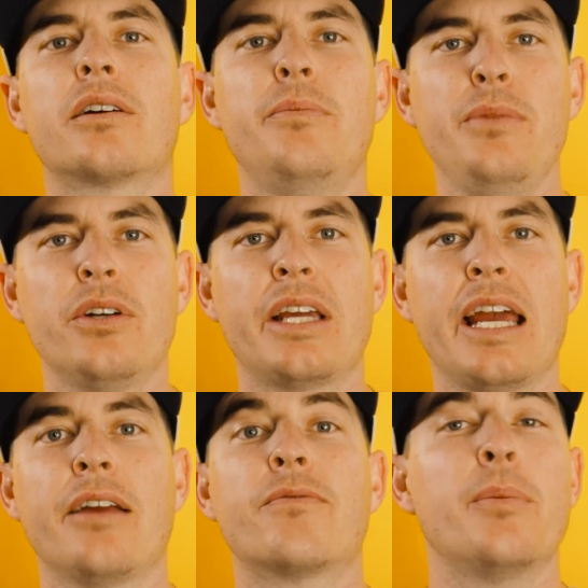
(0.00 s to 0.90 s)
are
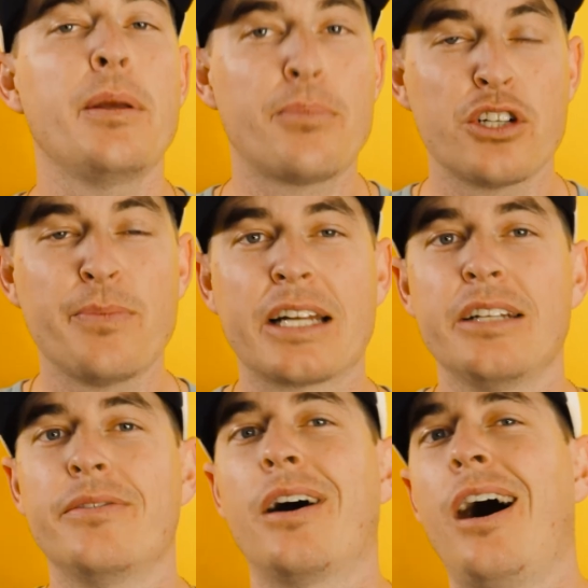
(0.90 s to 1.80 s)
communicating from a
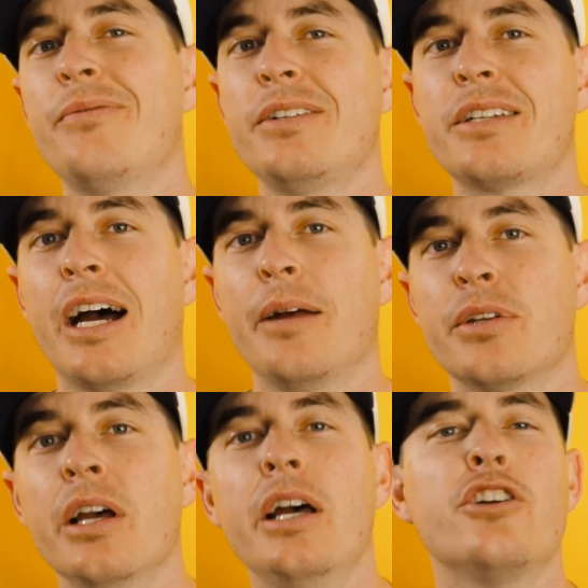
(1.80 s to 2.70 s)
perspective and
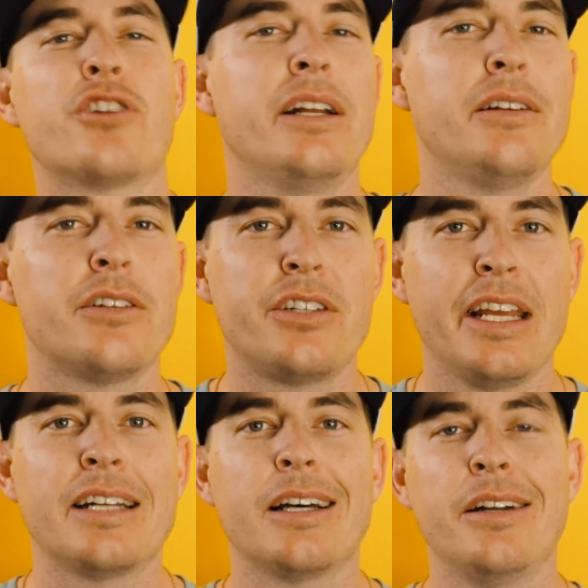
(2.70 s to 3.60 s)
oftentimes trying to
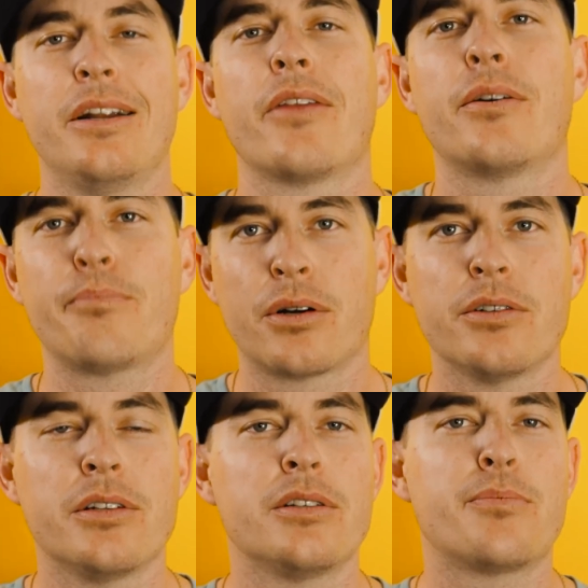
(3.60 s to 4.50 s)
understand another
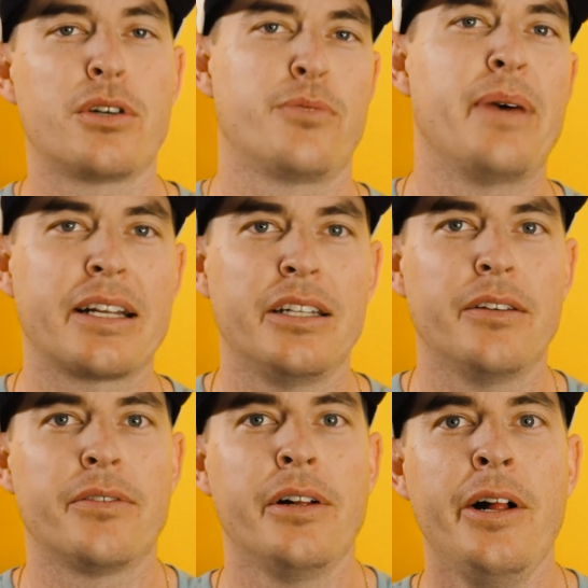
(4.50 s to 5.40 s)
person's
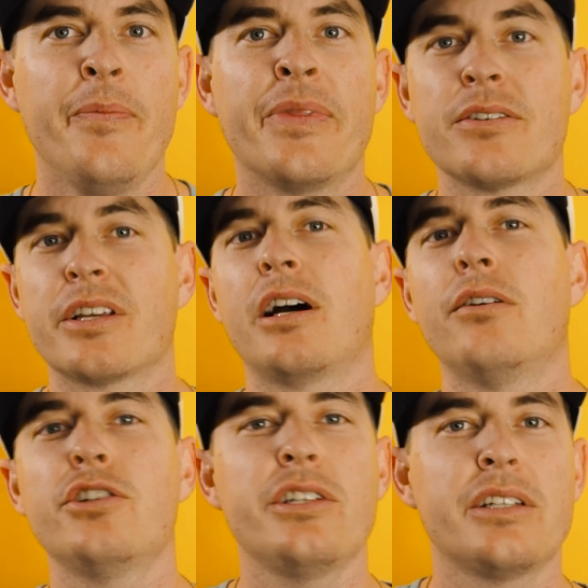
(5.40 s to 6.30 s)
perspective. Now,
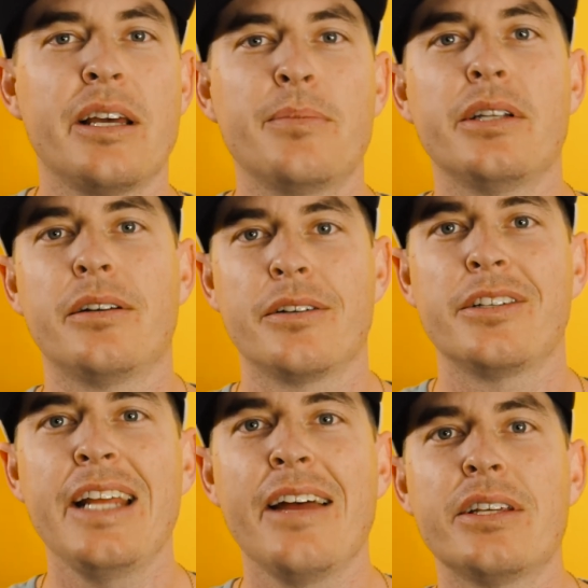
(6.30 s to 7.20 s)
psychology has attempted to
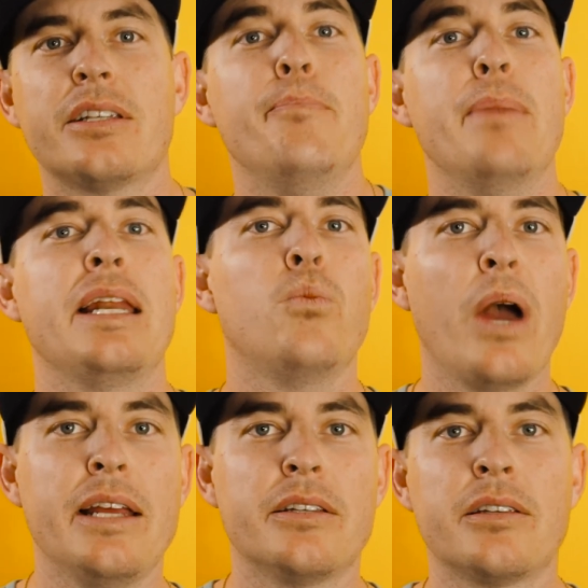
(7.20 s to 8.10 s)
understand this in many
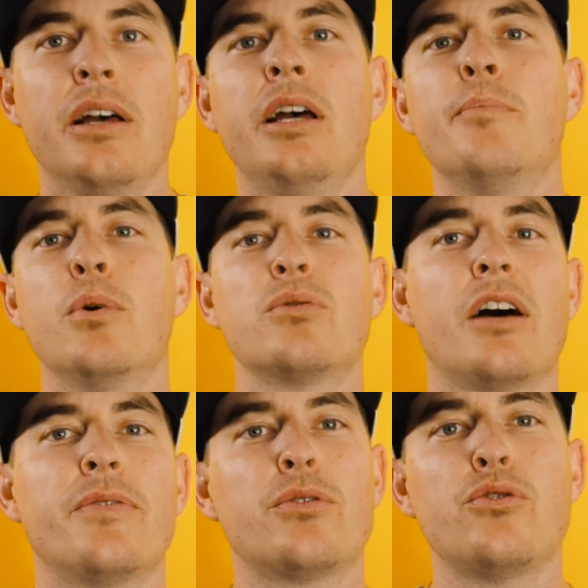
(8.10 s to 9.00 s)
ways, most
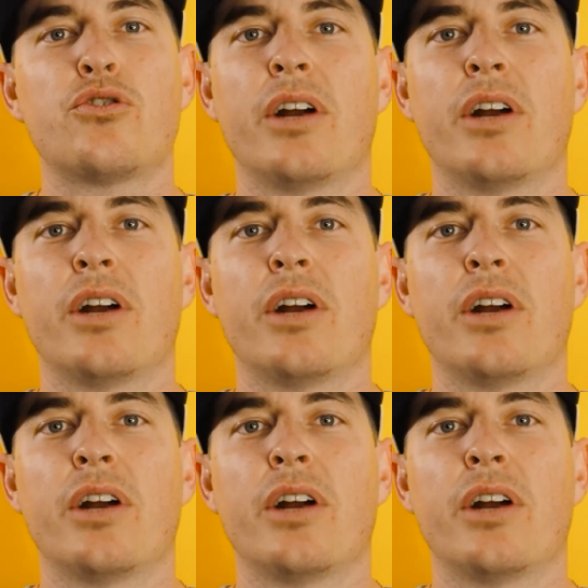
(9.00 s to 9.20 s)
often through